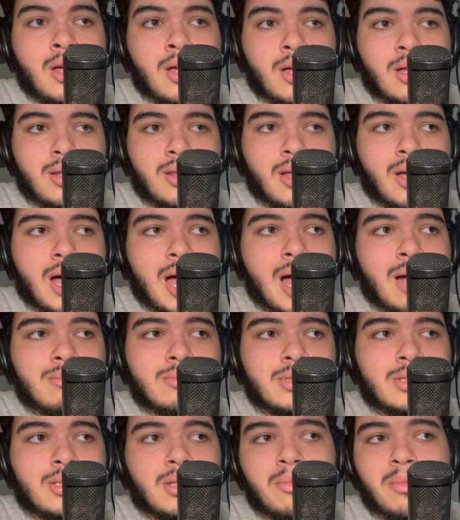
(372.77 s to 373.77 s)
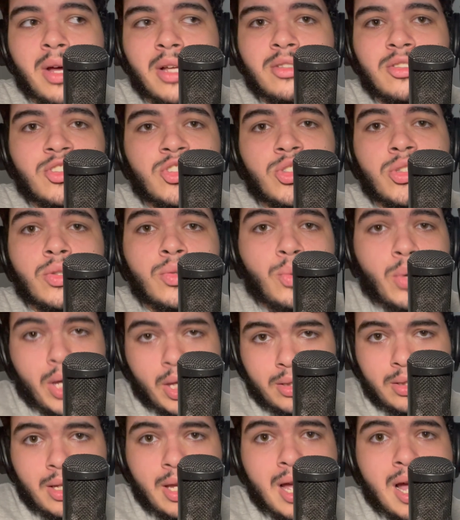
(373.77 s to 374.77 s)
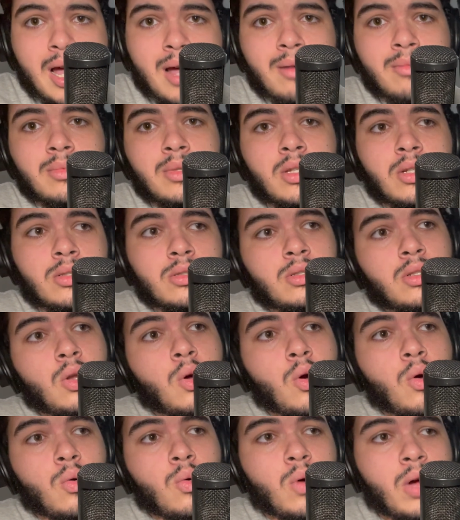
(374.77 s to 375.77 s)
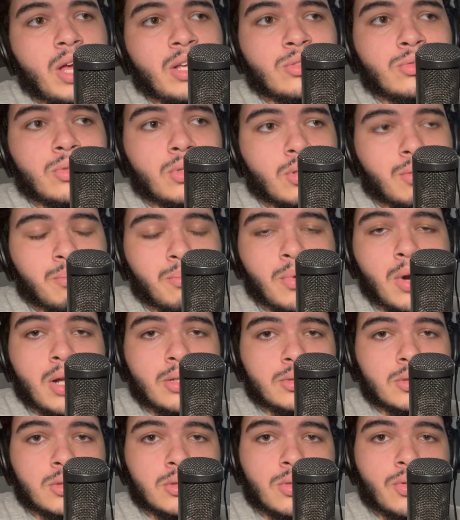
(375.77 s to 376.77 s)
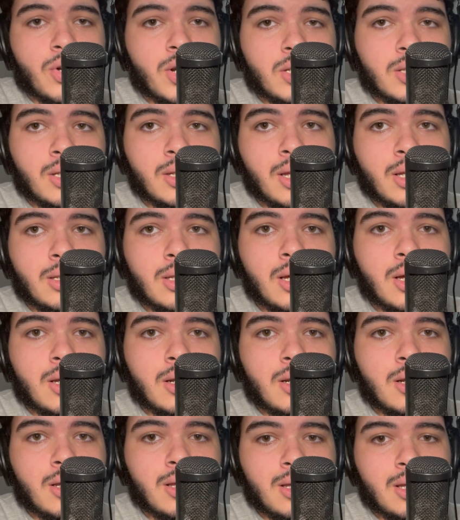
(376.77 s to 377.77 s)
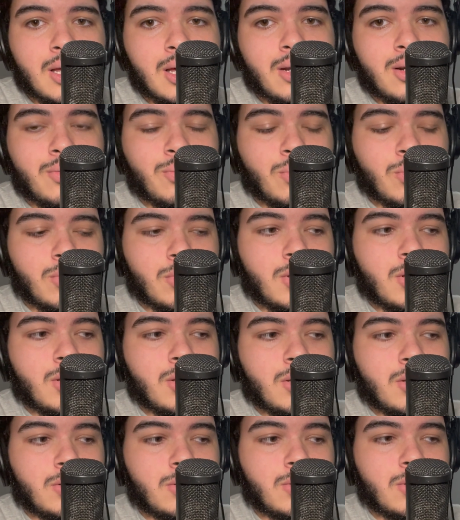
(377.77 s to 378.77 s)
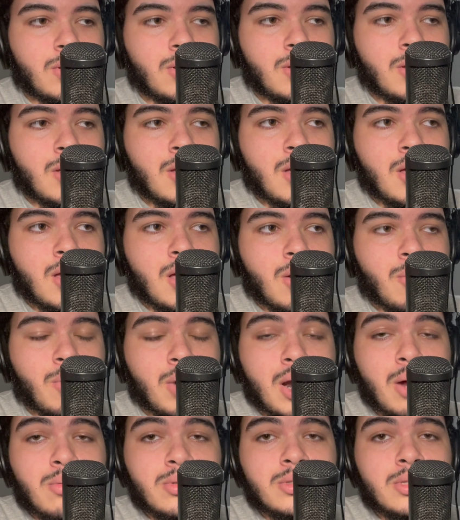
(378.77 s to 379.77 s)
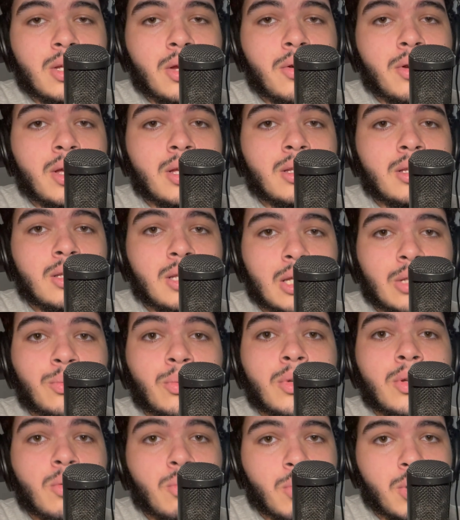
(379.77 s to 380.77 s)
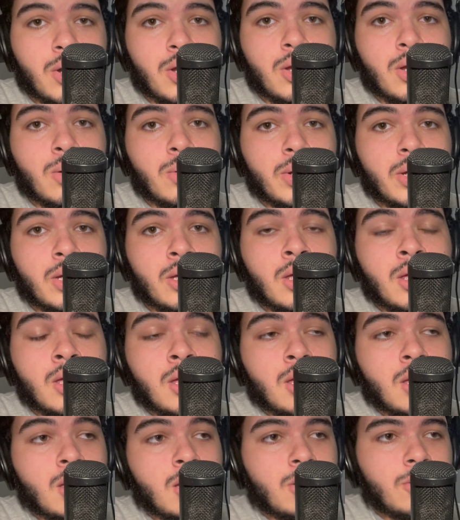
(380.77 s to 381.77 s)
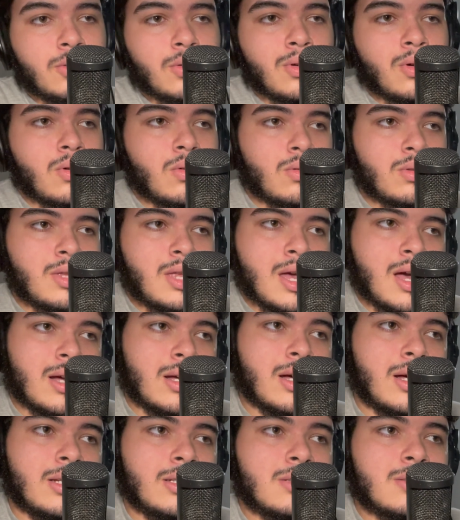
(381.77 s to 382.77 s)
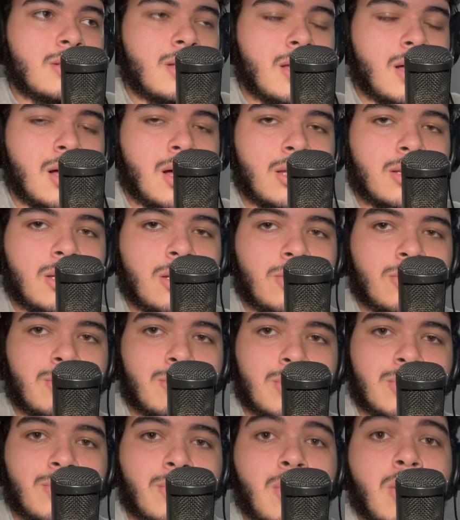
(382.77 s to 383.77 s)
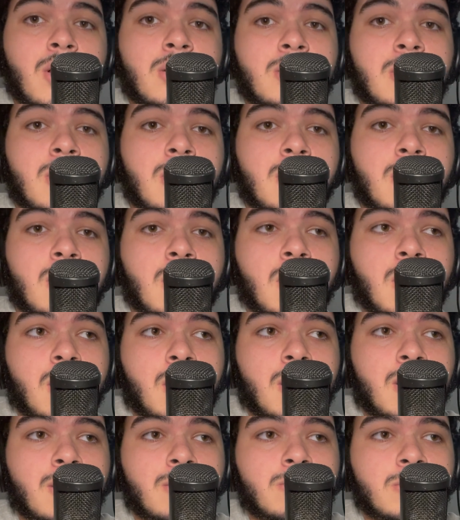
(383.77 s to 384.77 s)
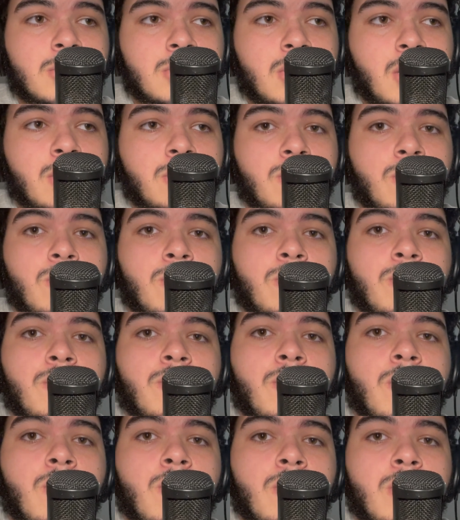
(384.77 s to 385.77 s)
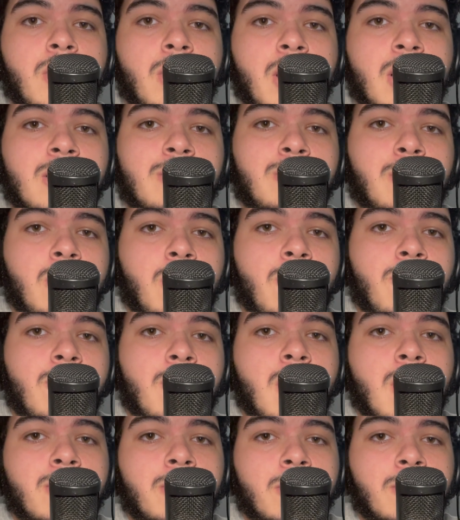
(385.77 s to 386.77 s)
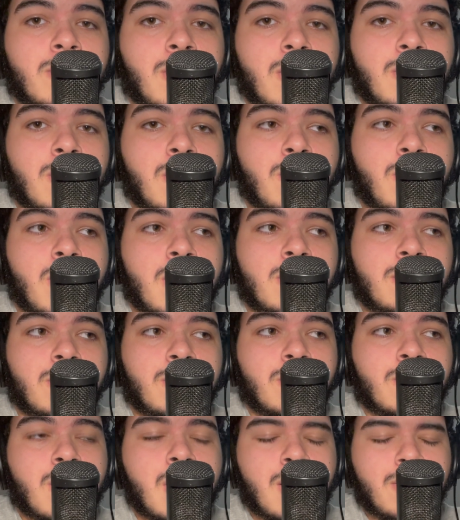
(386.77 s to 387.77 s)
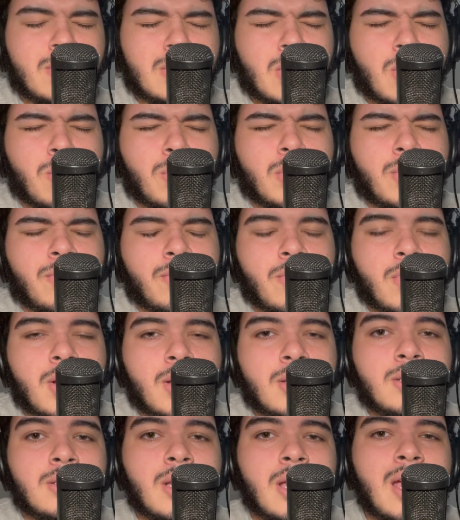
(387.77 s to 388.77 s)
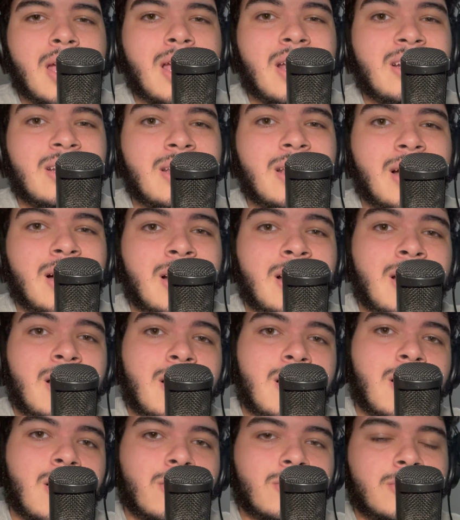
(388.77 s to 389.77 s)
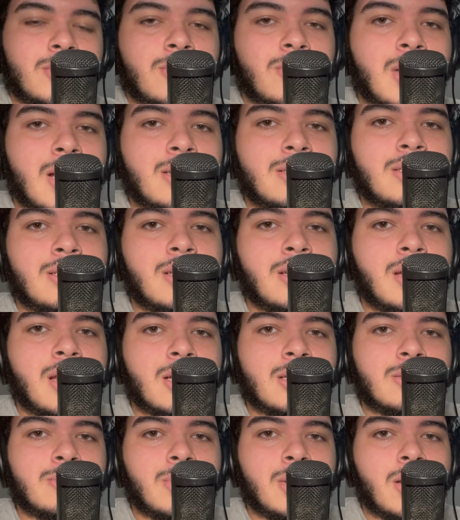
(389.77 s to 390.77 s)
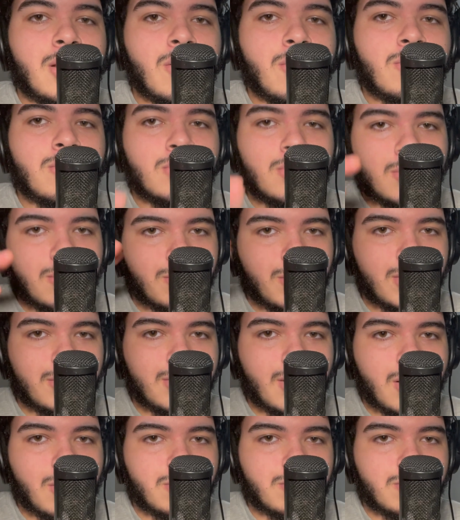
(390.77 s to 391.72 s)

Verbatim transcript: the amp sim i just tweaked the amp there's no extra compressors or anything like that that is what I was hearing, that's what you were hearing. So yeah, guys, uh, thank you so much for watching. Um, stay tuned for the next video. If you're not subscribed already, subscribe, share with a friend, and yeah, I'll see you guys in the next video. Peace out.